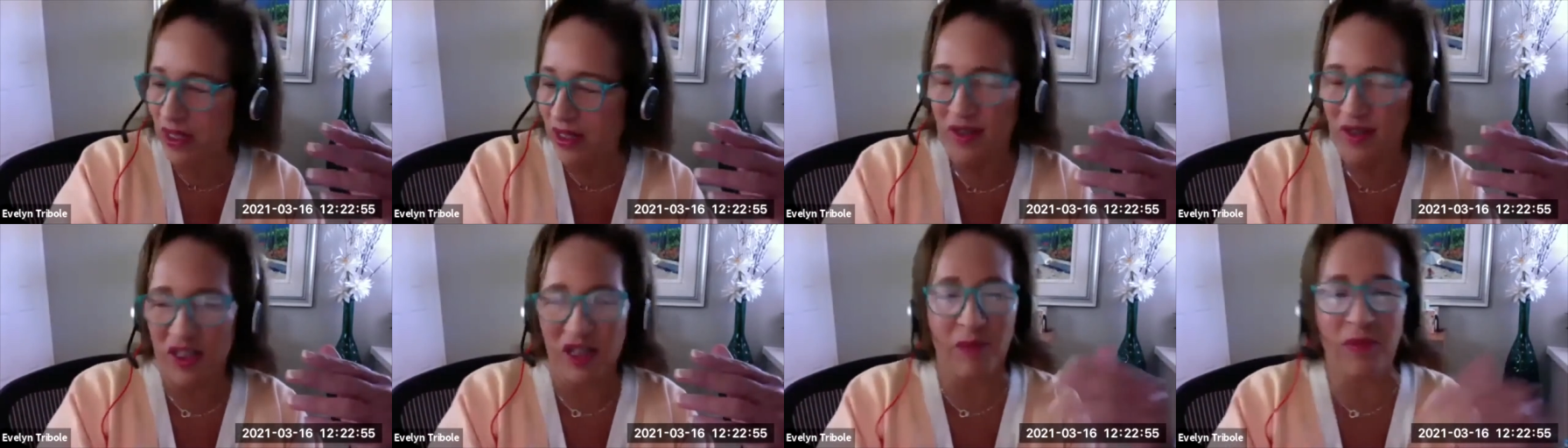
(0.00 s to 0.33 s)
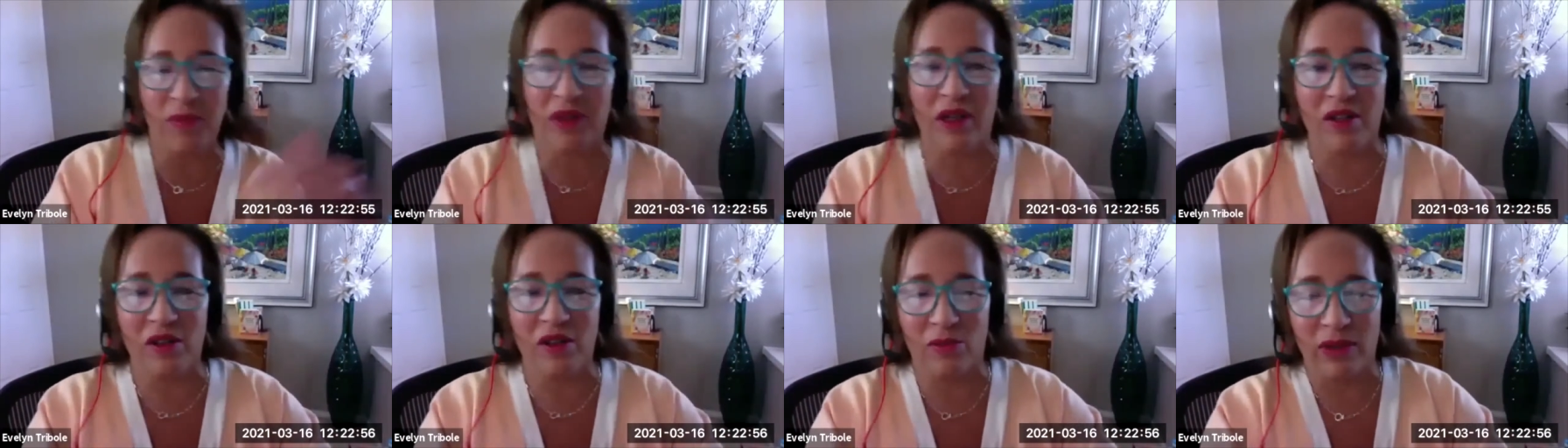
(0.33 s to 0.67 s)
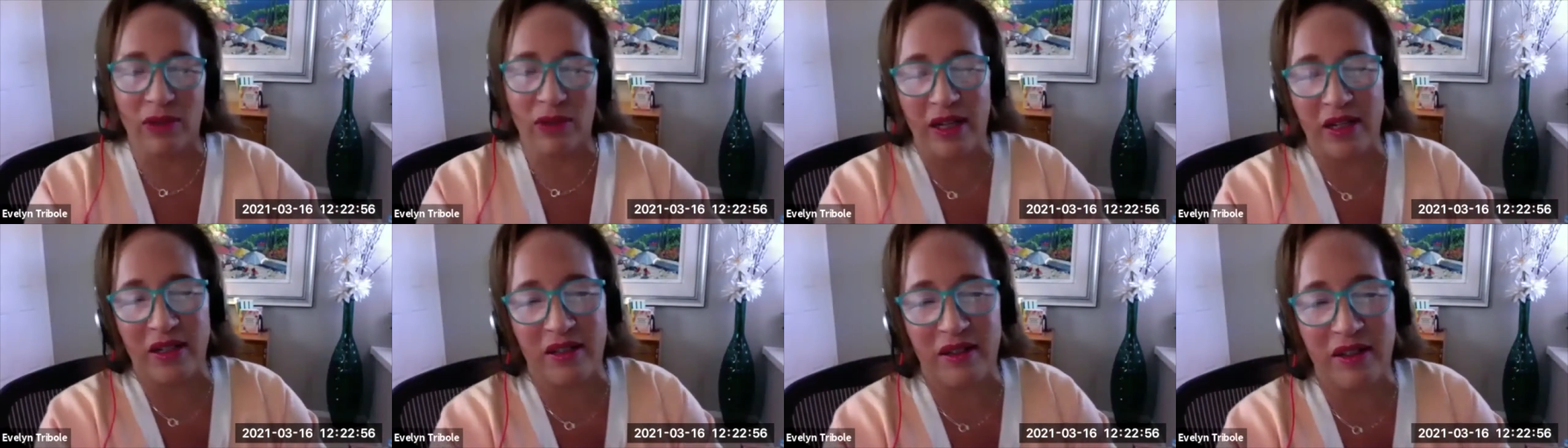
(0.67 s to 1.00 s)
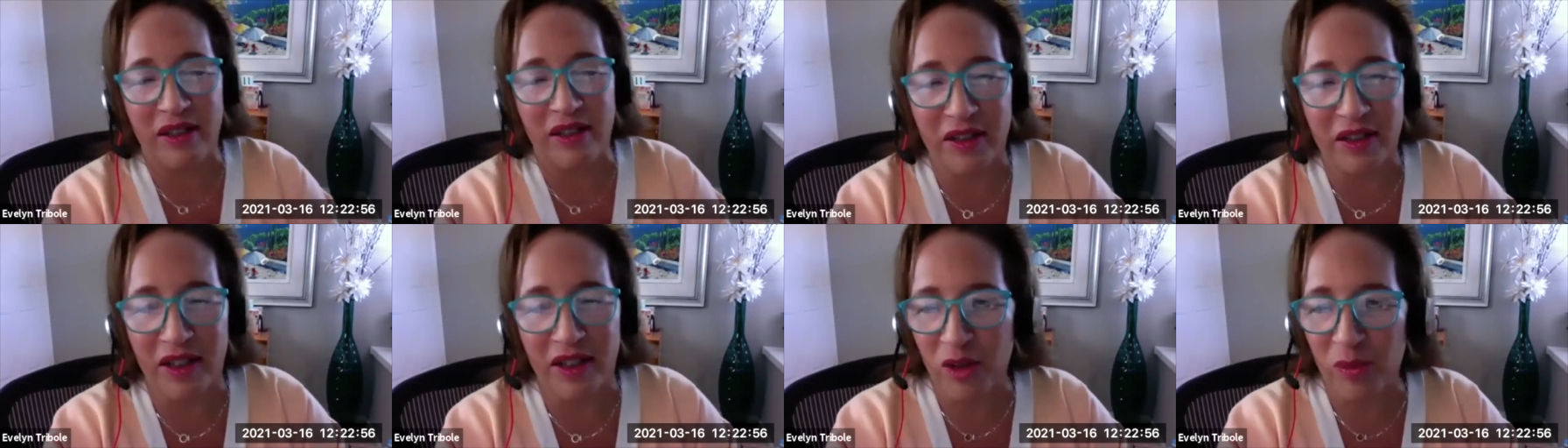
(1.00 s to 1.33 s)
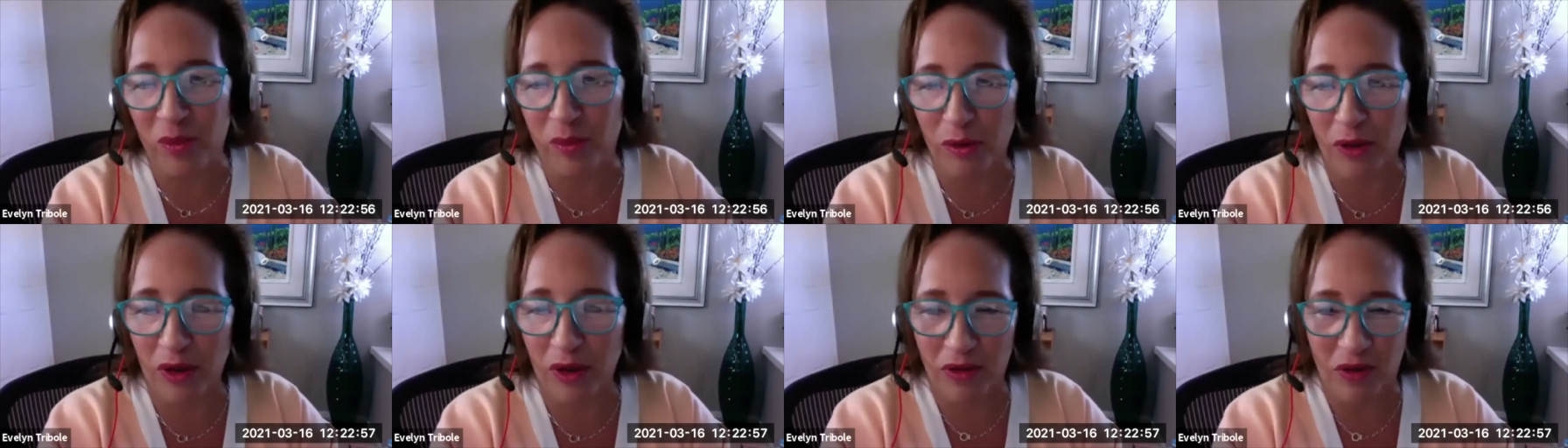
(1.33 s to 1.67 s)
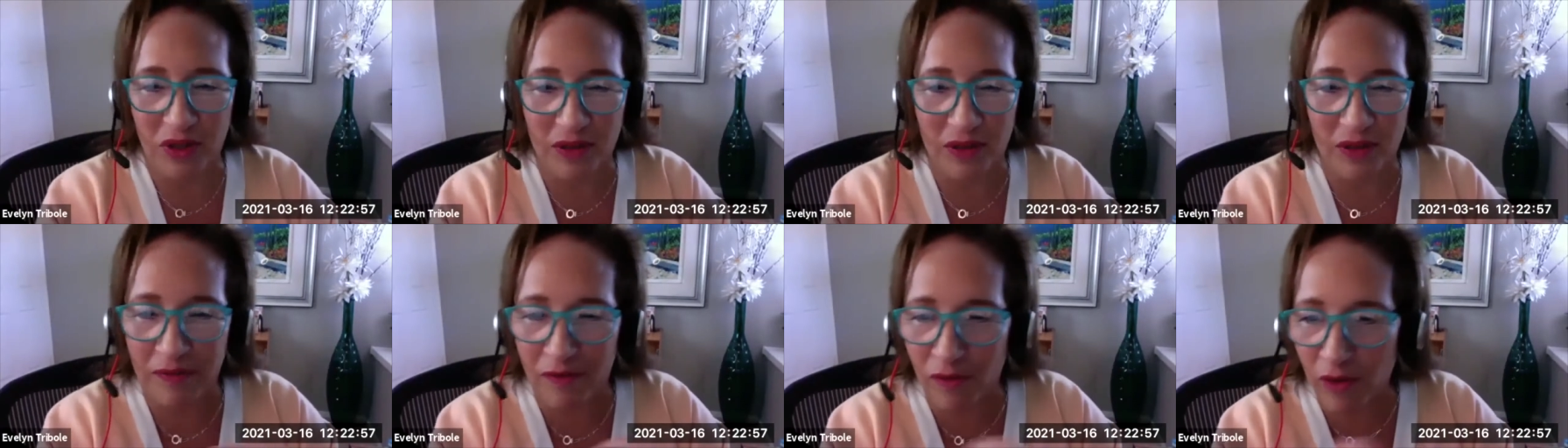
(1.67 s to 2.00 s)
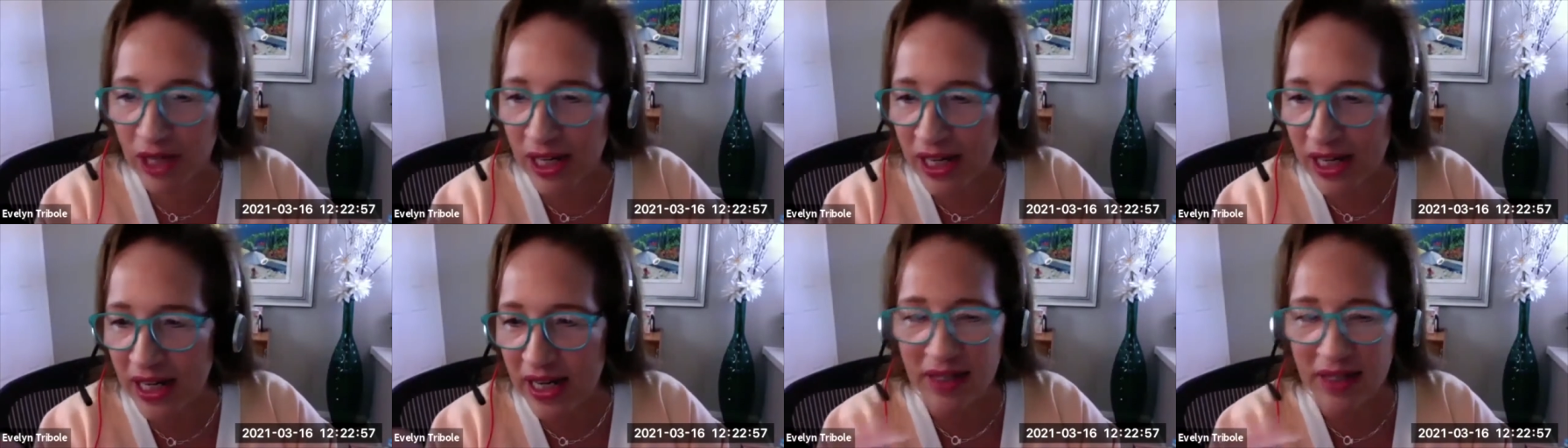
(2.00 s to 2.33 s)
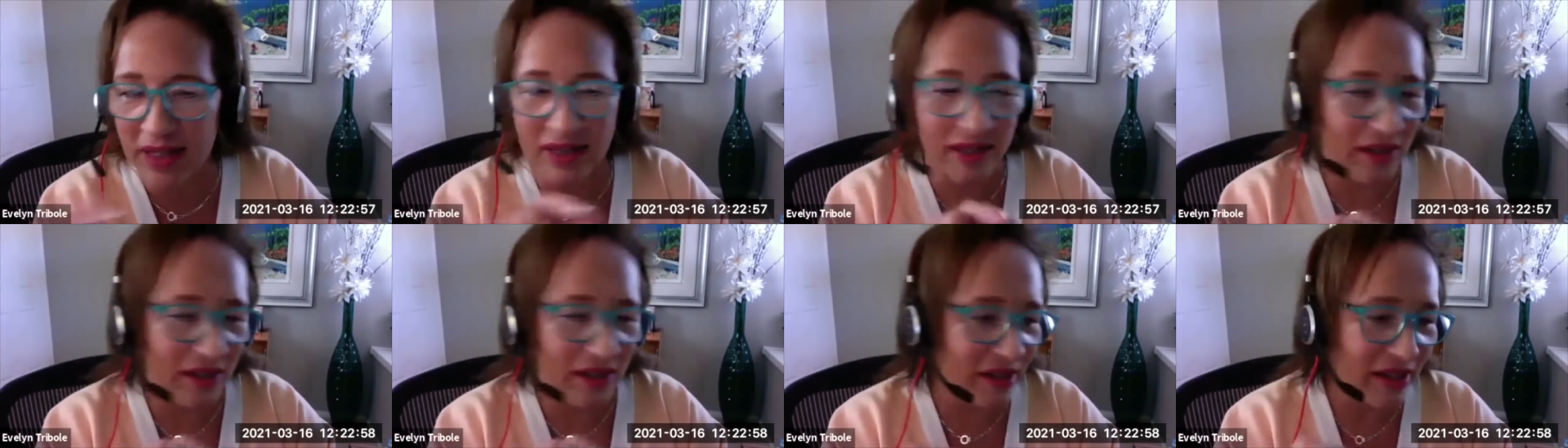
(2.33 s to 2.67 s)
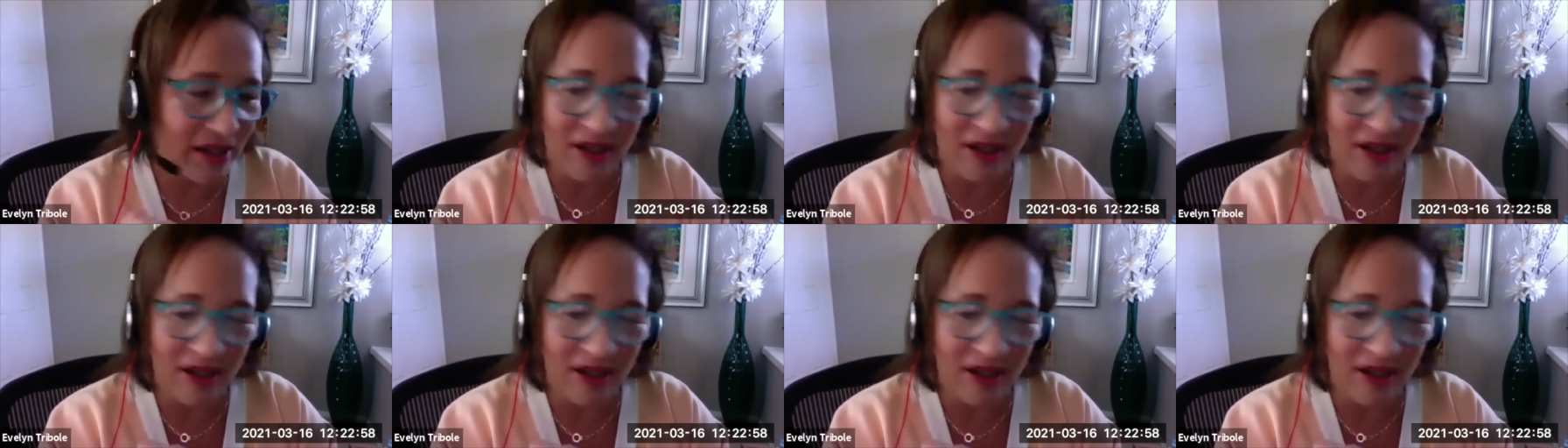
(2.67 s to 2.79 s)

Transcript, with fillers: something that you read in, in, in the book. There's a phrase that,